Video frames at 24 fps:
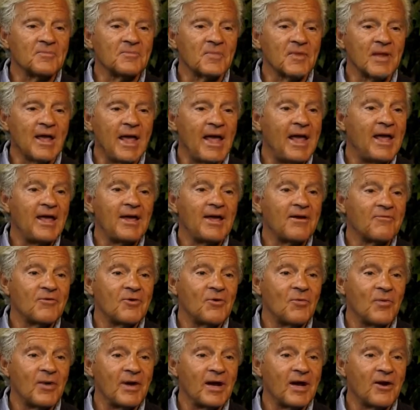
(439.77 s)
hay
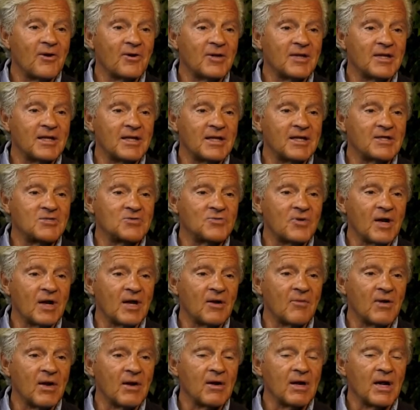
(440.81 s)
everywhere and kids running
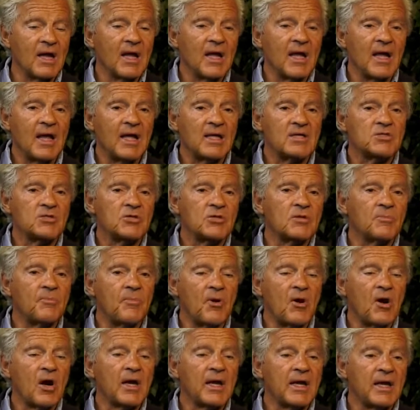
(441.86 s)
around. And so the
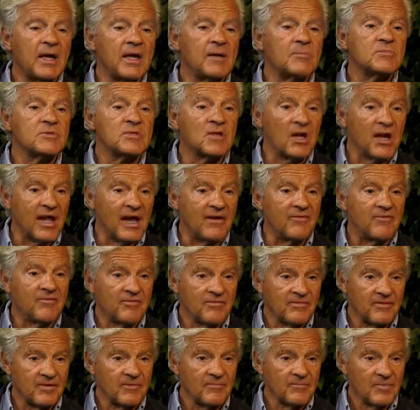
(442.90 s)
park came to
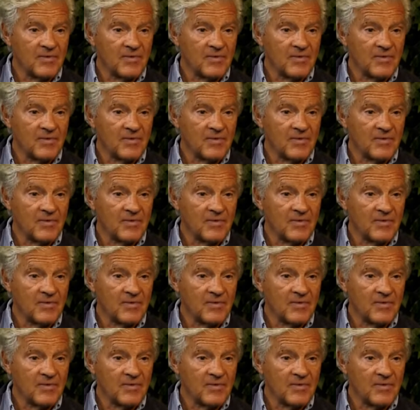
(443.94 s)
life.